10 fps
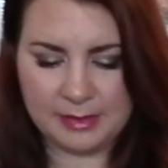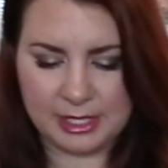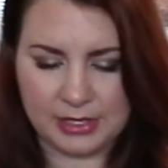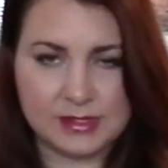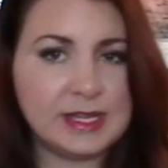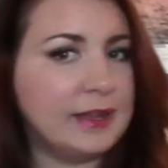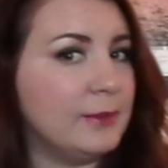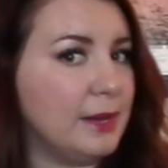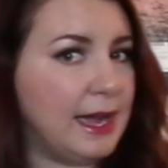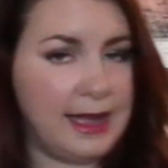been using and
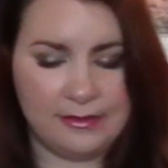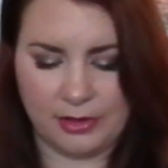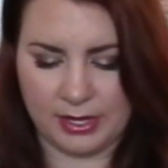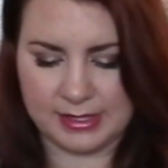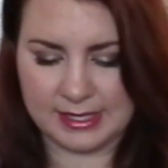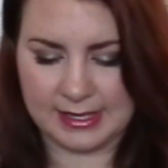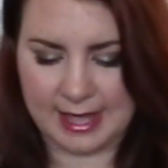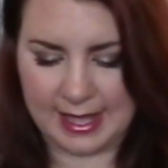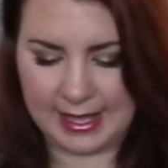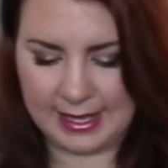what I have on
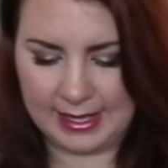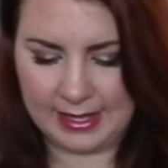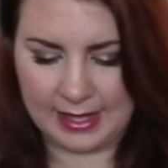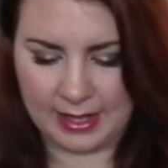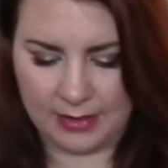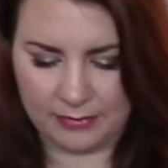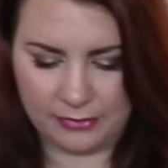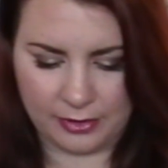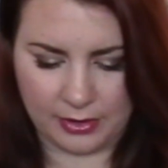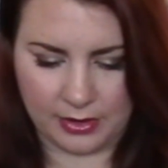today
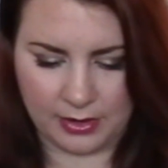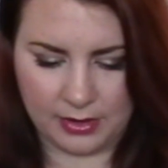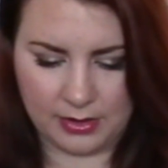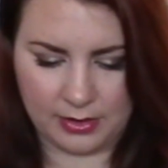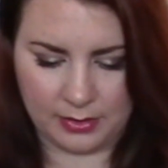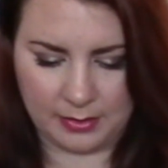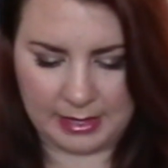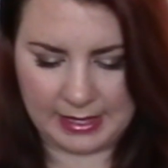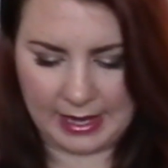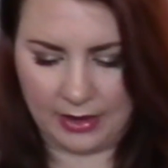for a little
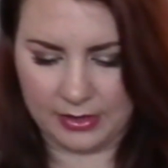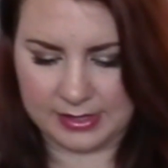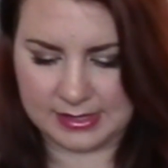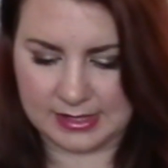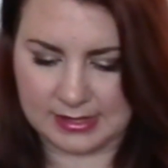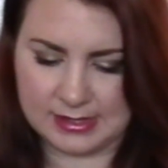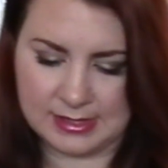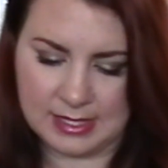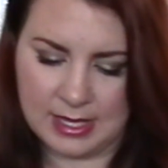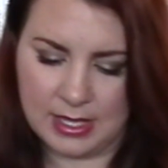bit now is
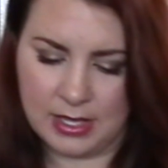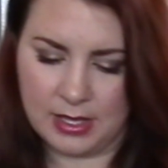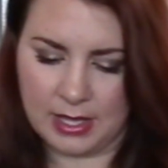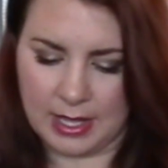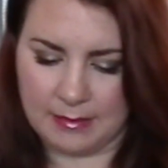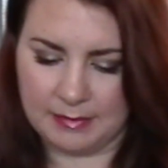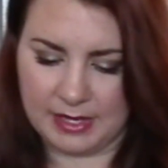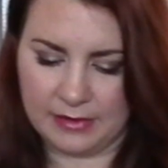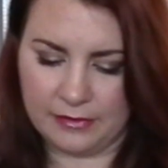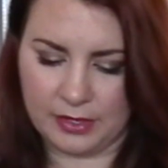this
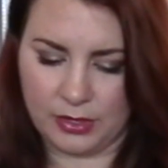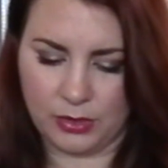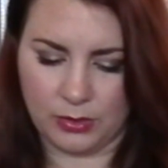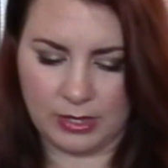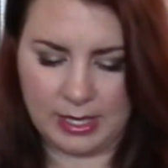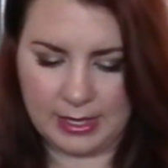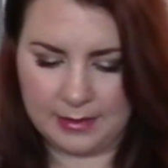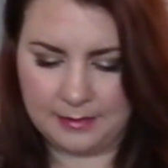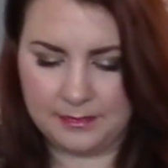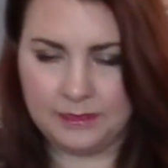Benefit
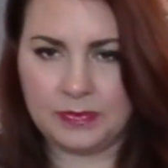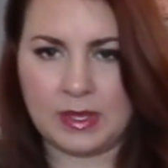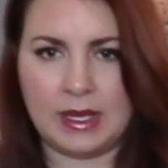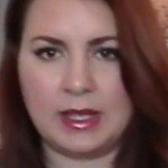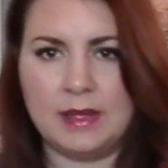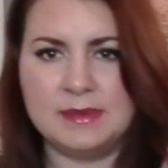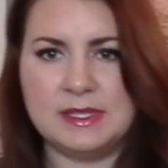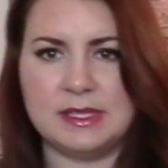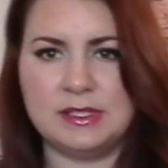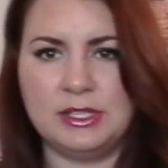Hula. And it comes
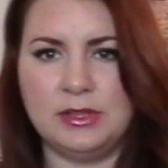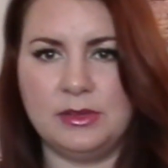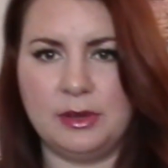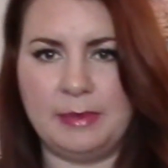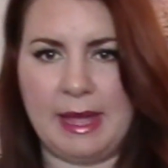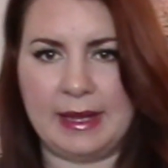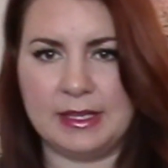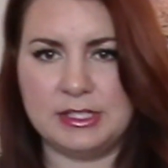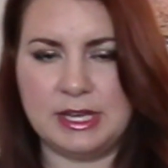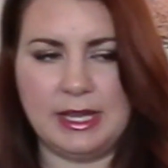in this cute little
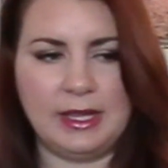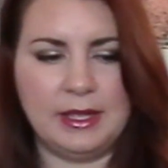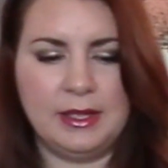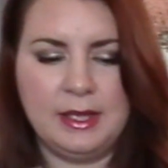packaging.